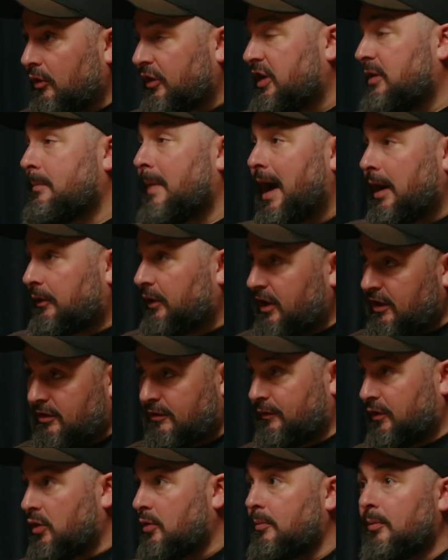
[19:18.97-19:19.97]
the amount is
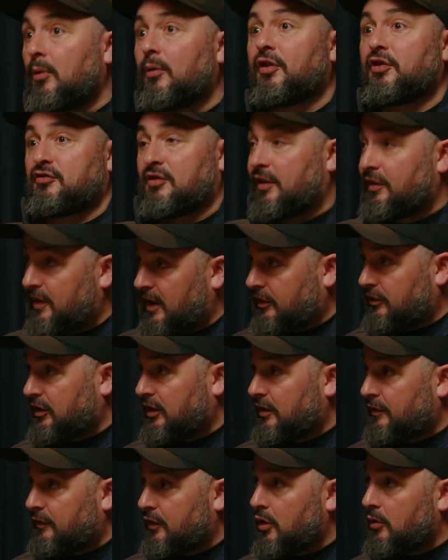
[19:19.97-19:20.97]
viewable, or the transaction
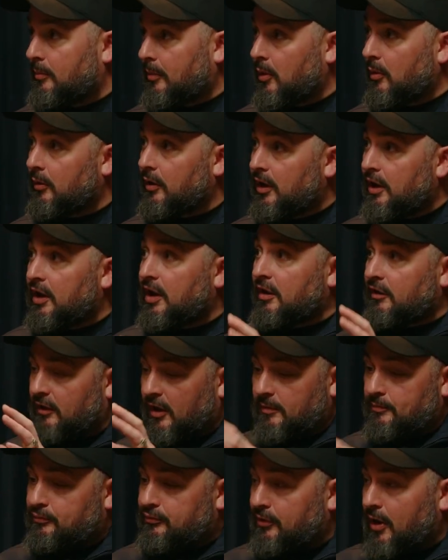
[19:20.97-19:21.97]
is viewable. So
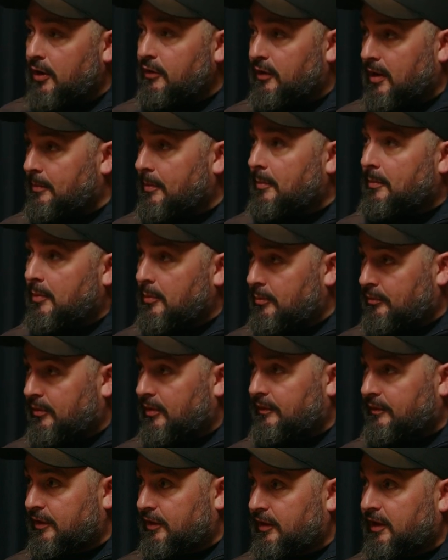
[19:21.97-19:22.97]
it's programmable
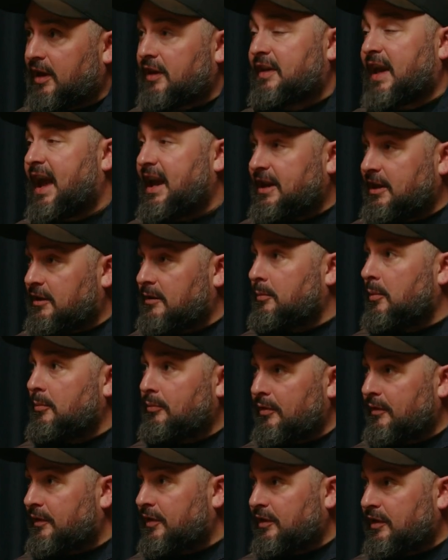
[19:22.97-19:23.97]
privacy, it's editable
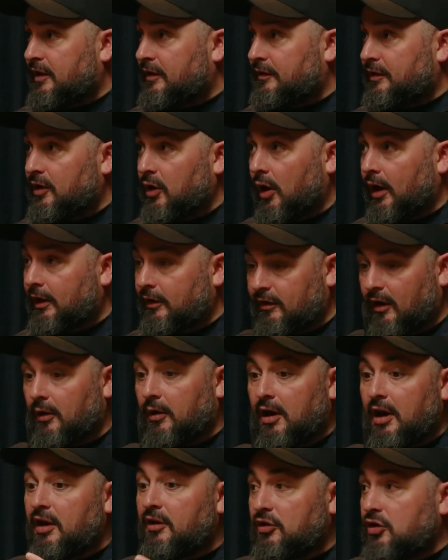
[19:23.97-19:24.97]
privacy, if you like. So
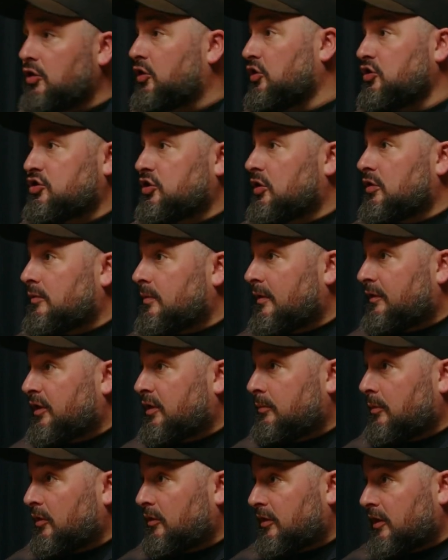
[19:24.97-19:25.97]
you can choose whether
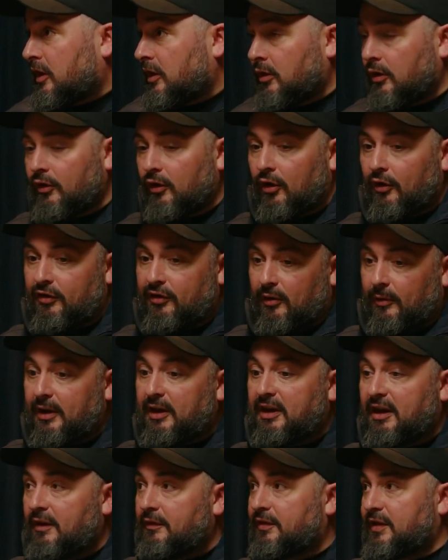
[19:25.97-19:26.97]
you want to see it or not. So
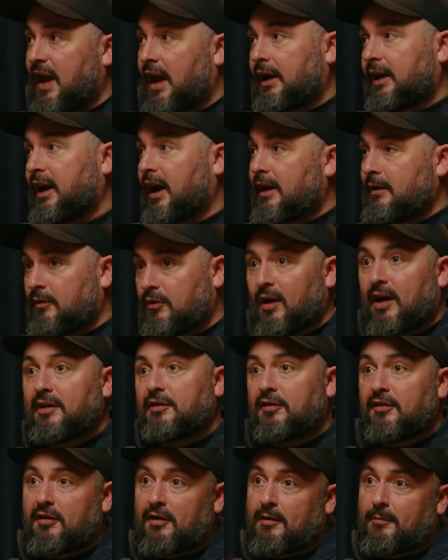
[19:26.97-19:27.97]
it gives that
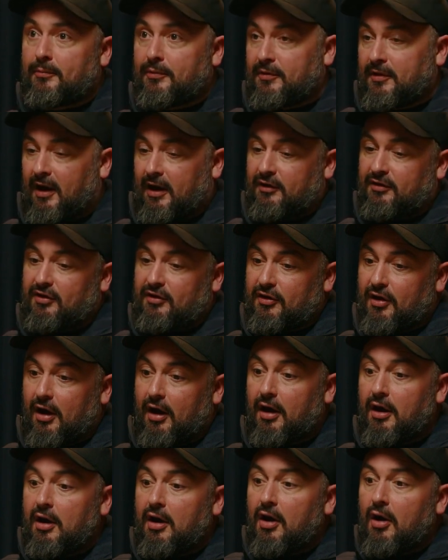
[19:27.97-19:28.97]
greater degree of protection
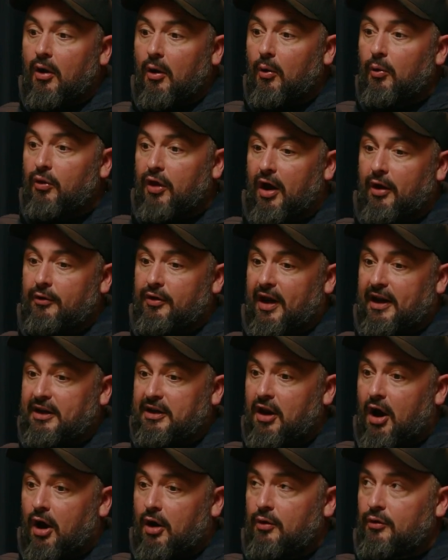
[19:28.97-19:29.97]
that although they
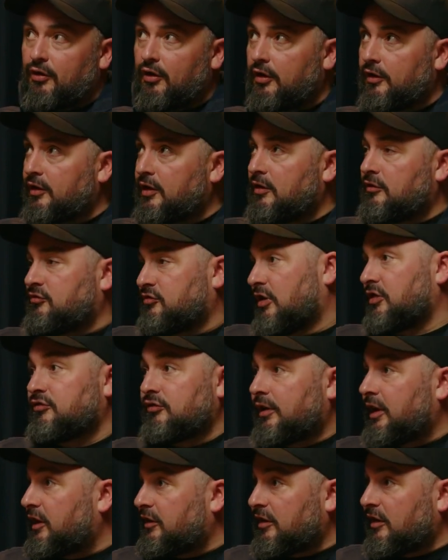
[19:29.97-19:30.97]
know that the
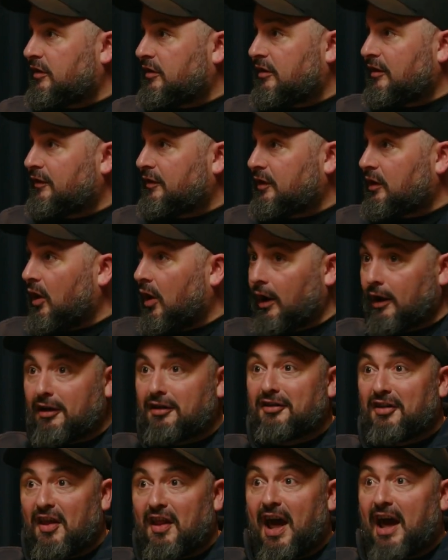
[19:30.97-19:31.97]
treasury exists, if you
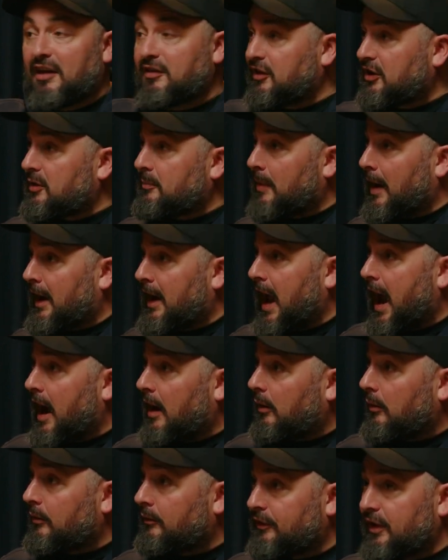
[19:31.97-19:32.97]
like, that is going to pay
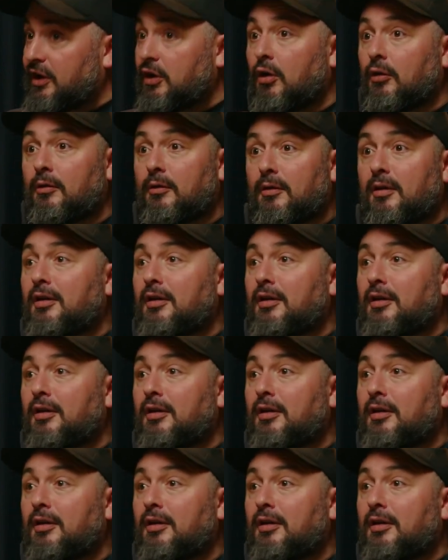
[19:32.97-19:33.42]
out, they're not